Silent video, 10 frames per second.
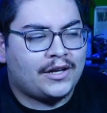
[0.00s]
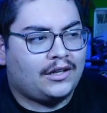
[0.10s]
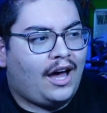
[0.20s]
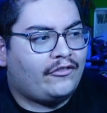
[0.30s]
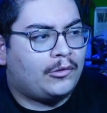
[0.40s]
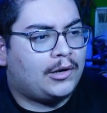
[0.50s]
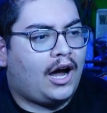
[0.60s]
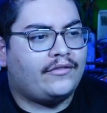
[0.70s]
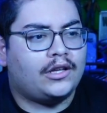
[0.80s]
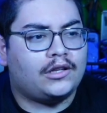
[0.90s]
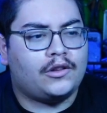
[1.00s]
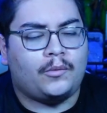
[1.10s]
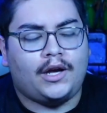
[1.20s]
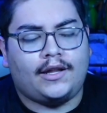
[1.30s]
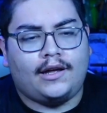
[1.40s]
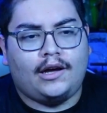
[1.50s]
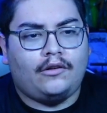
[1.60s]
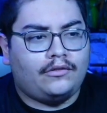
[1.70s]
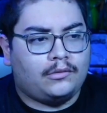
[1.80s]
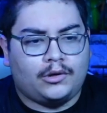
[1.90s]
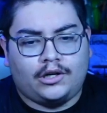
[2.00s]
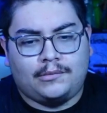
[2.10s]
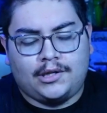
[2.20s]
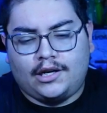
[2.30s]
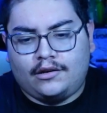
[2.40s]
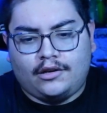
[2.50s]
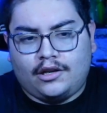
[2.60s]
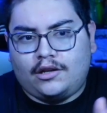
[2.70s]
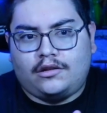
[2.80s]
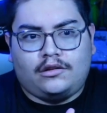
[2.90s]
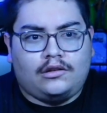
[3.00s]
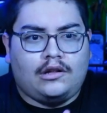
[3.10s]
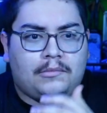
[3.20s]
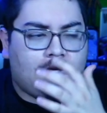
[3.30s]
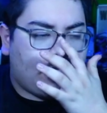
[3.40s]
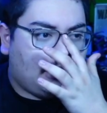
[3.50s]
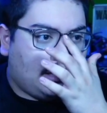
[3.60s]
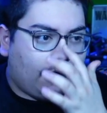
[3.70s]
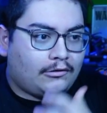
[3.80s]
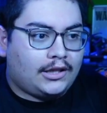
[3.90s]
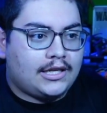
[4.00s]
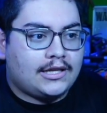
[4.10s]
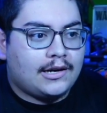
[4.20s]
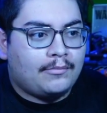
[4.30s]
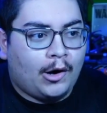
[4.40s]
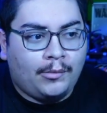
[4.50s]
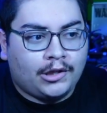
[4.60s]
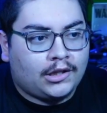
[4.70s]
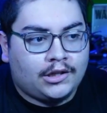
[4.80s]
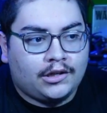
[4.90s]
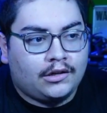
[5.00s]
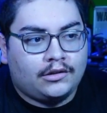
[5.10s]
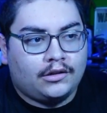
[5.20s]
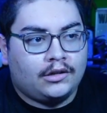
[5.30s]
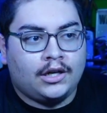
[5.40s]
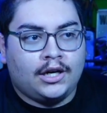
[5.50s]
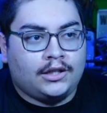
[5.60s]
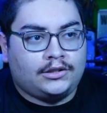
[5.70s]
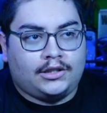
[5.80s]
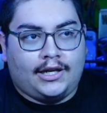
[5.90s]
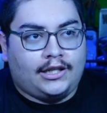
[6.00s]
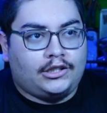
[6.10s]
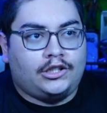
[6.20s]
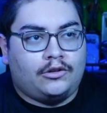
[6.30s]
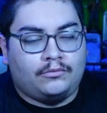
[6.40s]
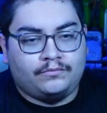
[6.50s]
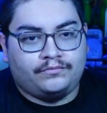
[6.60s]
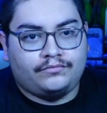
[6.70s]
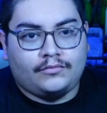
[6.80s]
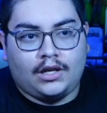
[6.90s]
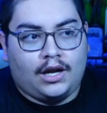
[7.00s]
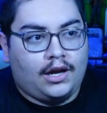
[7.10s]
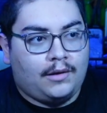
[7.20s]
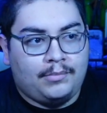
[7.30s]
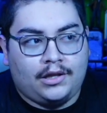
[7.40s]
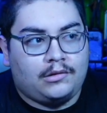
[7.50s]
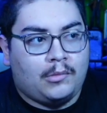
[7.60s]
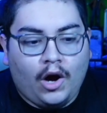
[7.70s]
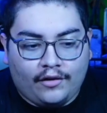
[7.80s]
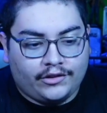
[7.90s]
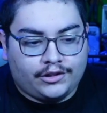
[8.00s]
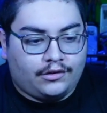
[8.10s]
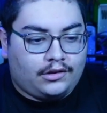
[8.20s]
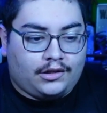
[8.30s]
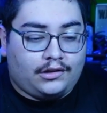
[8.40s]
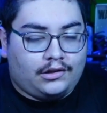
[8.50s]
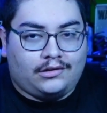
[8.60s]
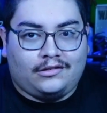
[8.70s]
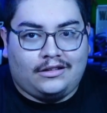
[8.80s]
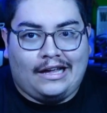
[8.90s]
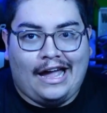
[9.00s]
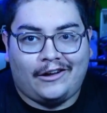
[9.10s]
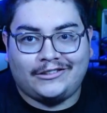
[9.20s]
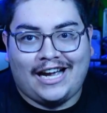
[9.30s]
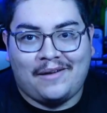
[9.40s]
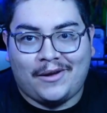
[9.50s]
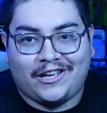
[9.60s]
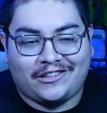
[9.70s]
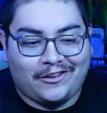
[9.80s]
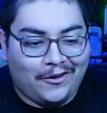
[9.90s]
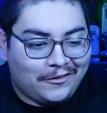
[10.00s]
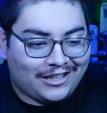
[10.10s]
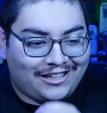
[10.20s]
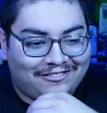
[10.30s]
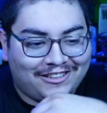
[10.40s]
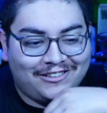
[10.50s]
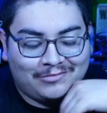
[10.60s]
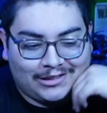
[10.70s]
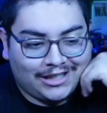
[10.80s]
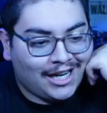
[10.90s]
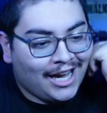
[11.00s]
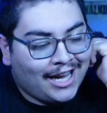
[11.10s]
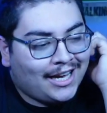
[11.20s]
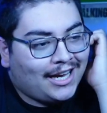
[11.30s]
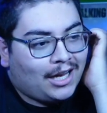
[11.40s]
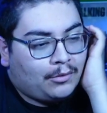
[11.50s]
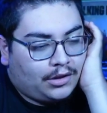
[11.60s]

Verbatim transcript: it's awful, but obviously the way that elves work, I mean, it, it's, I mean, I don't think he did it purposely to, to, to like, you know, uh, piss him off. It just, it's how time, I guess, goes. I don't know, but it